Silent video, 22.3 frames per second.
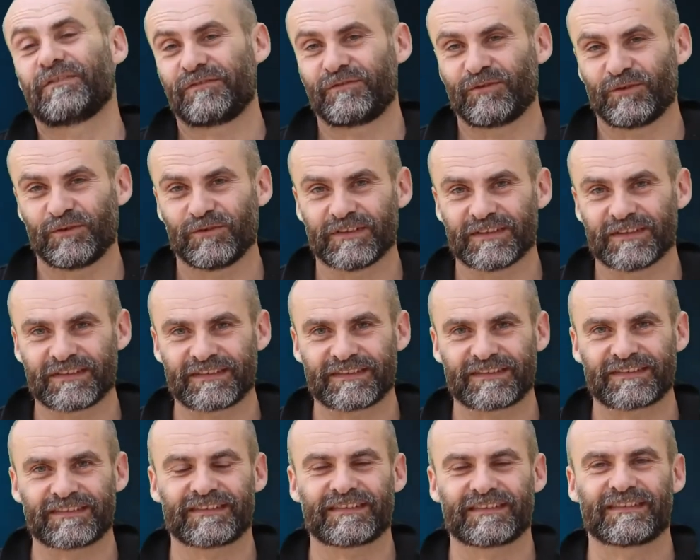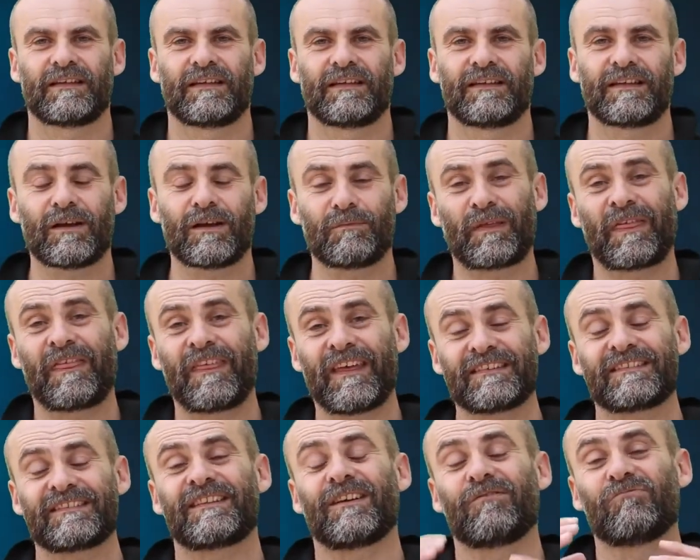for us. Now,
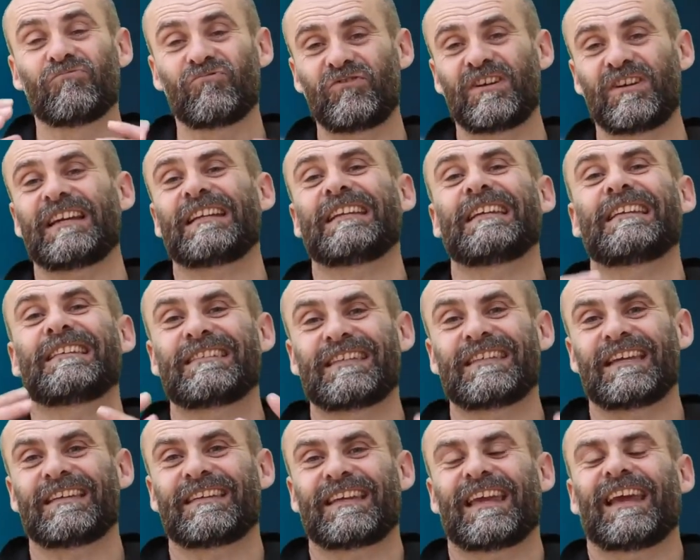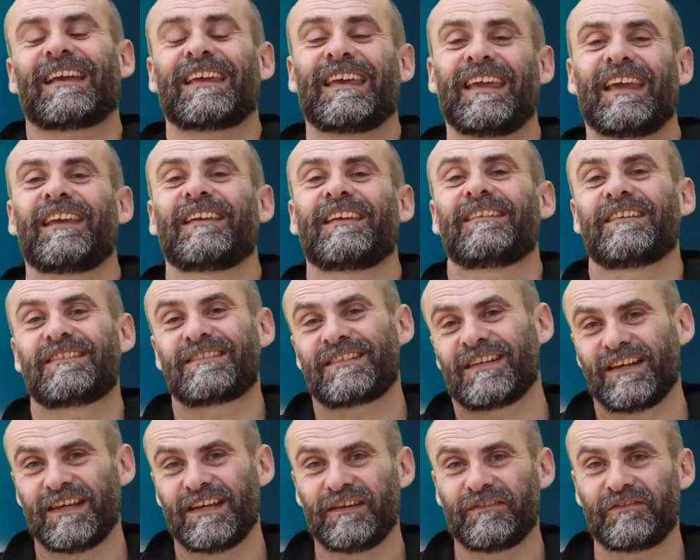Bethesda really did get a kick in the
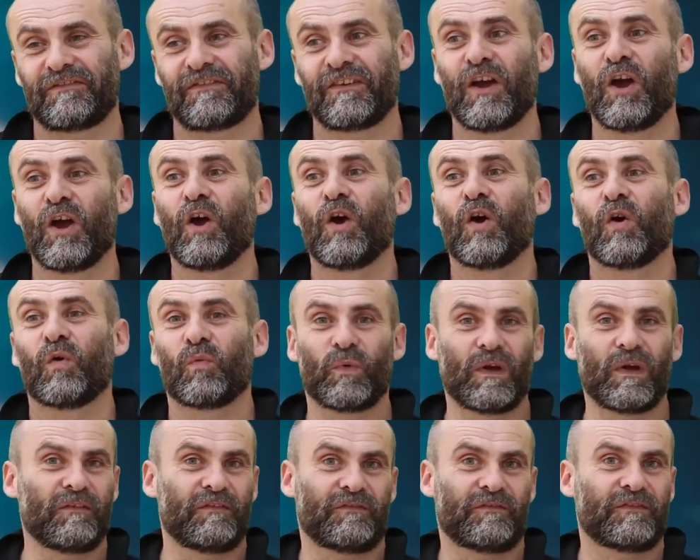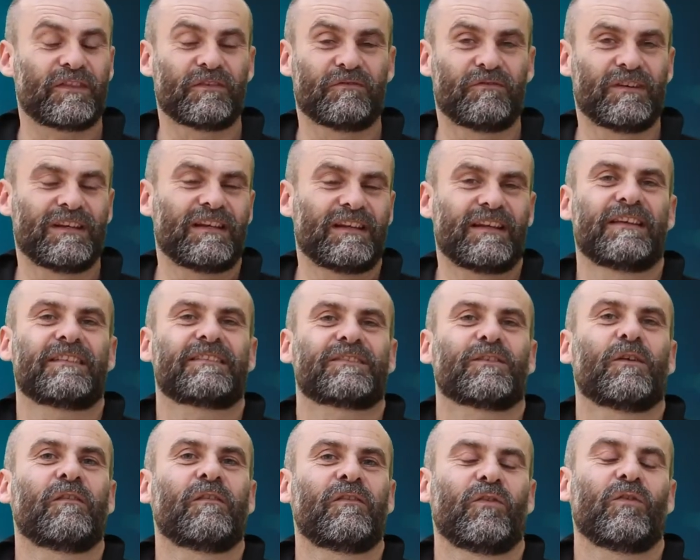teeth with the release
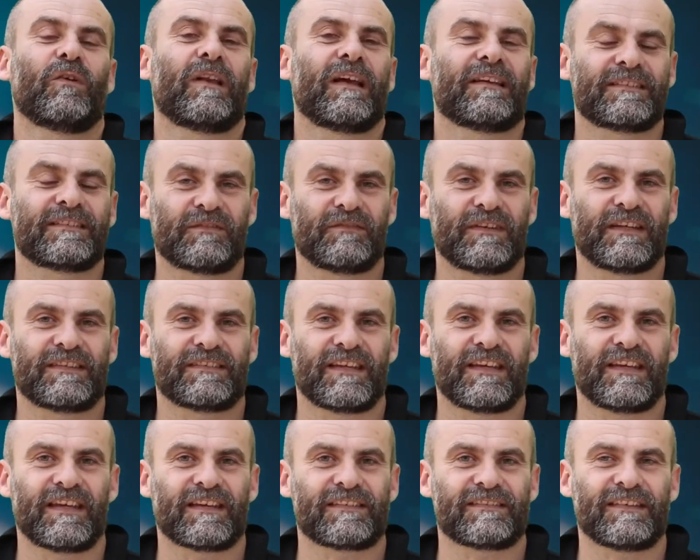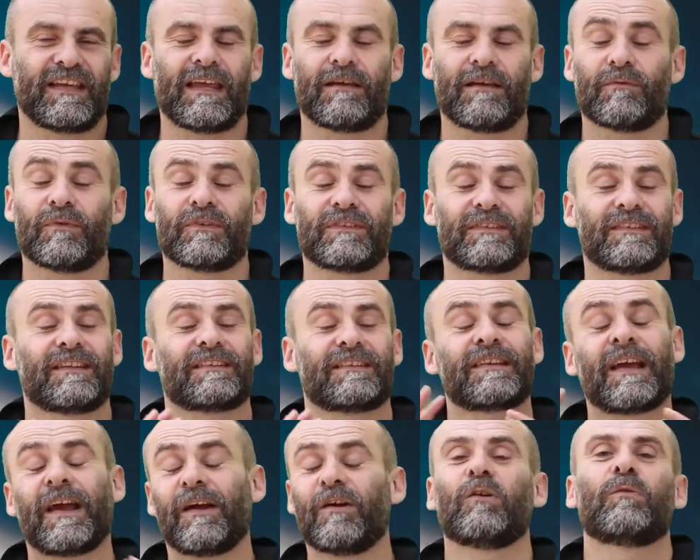of Fallout 76. It was in a
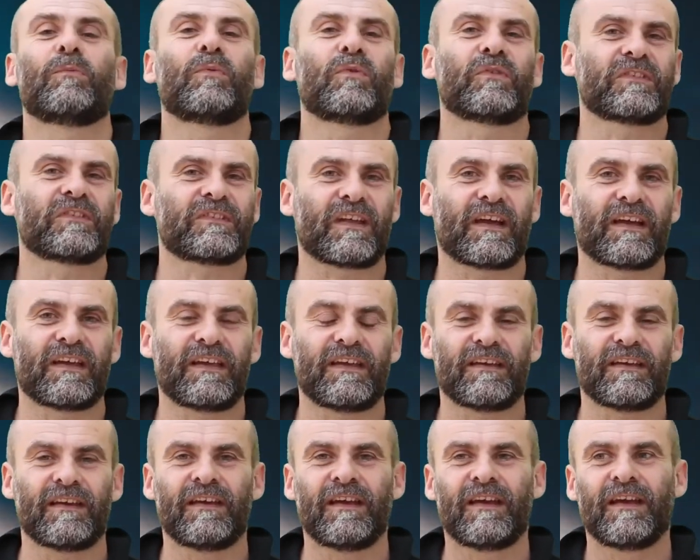terrible state.